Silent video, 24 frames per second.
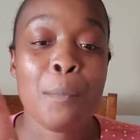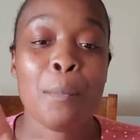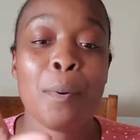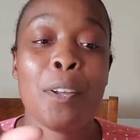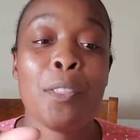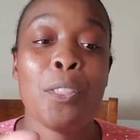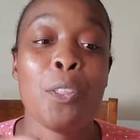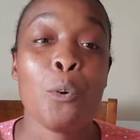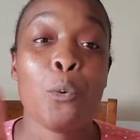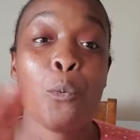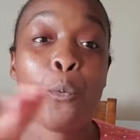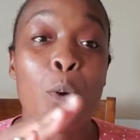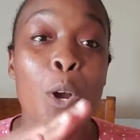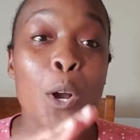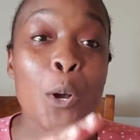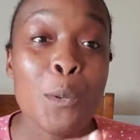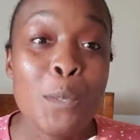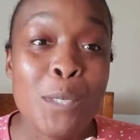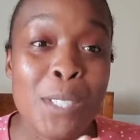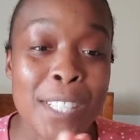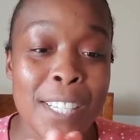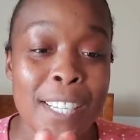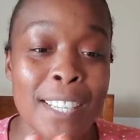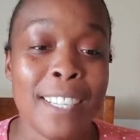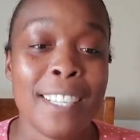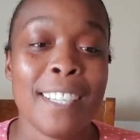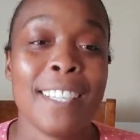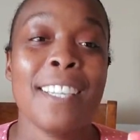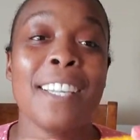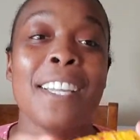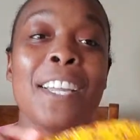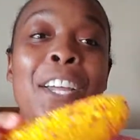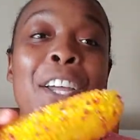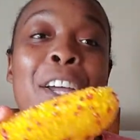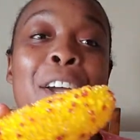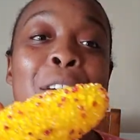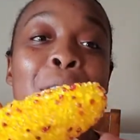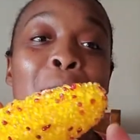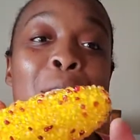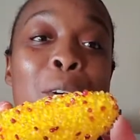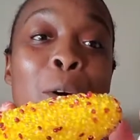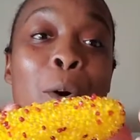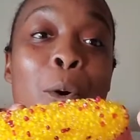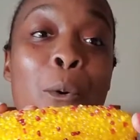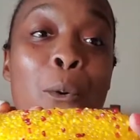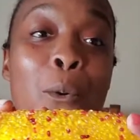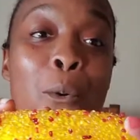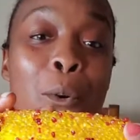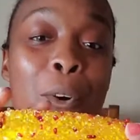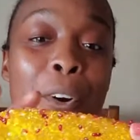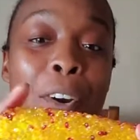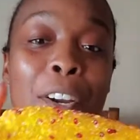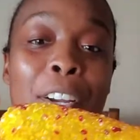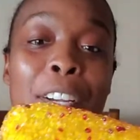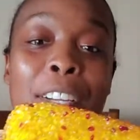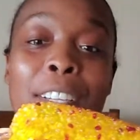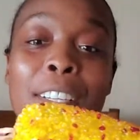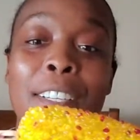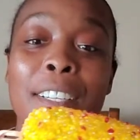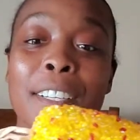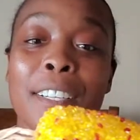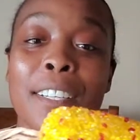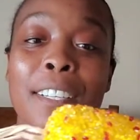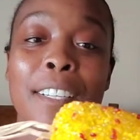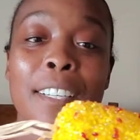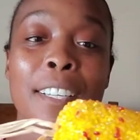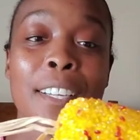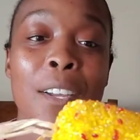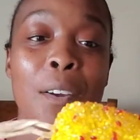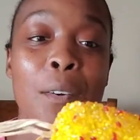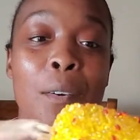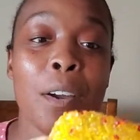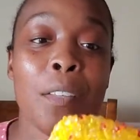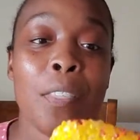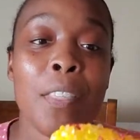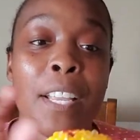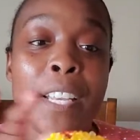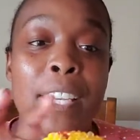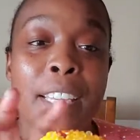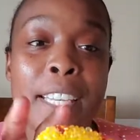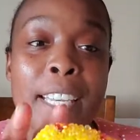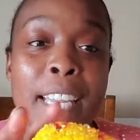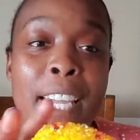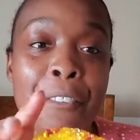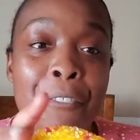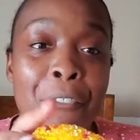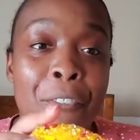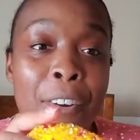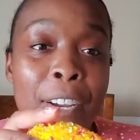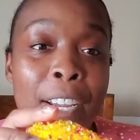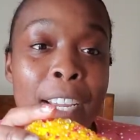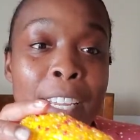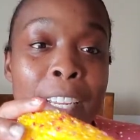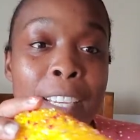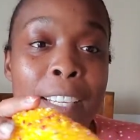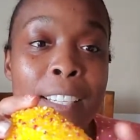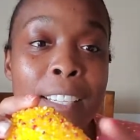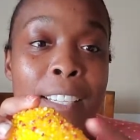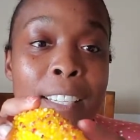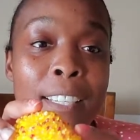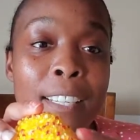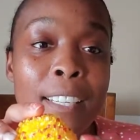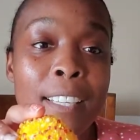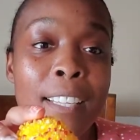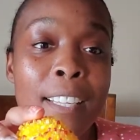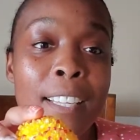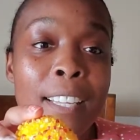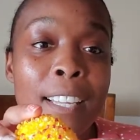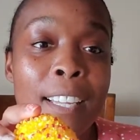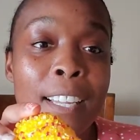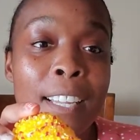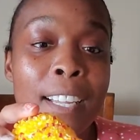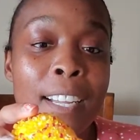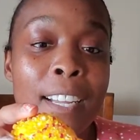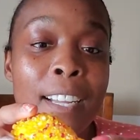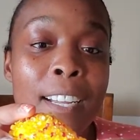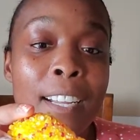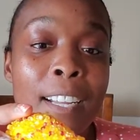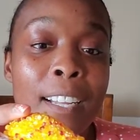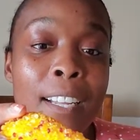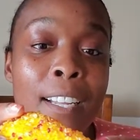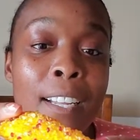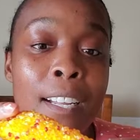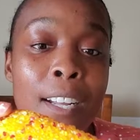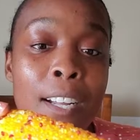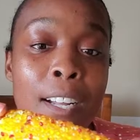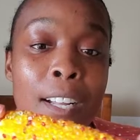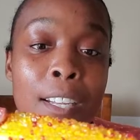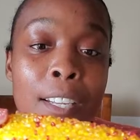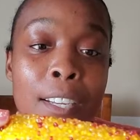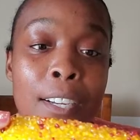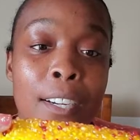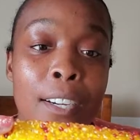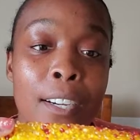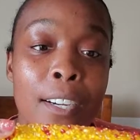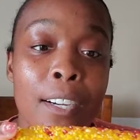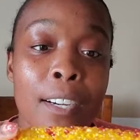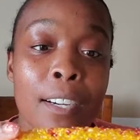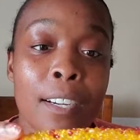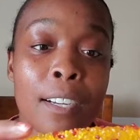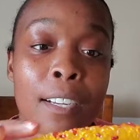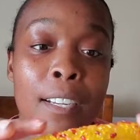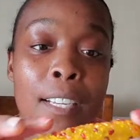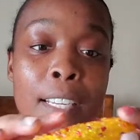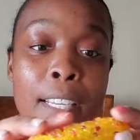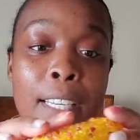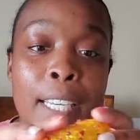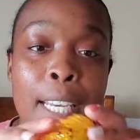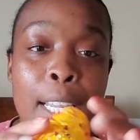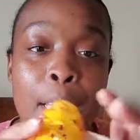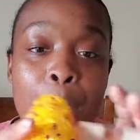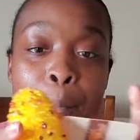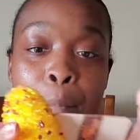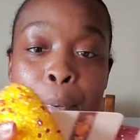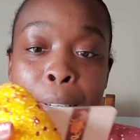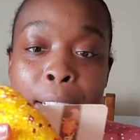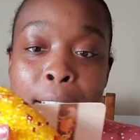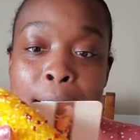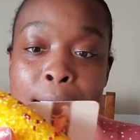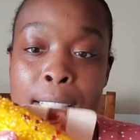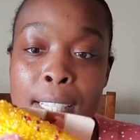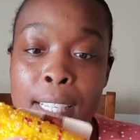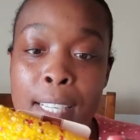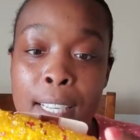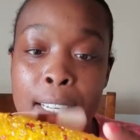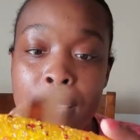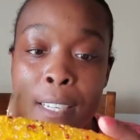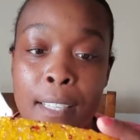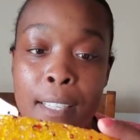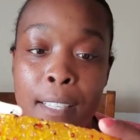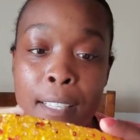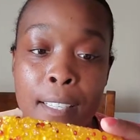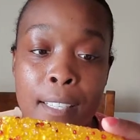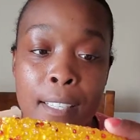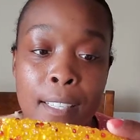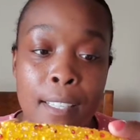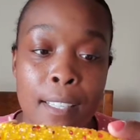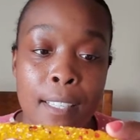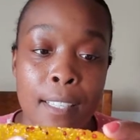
but the roasted corn with the different color niblets in it.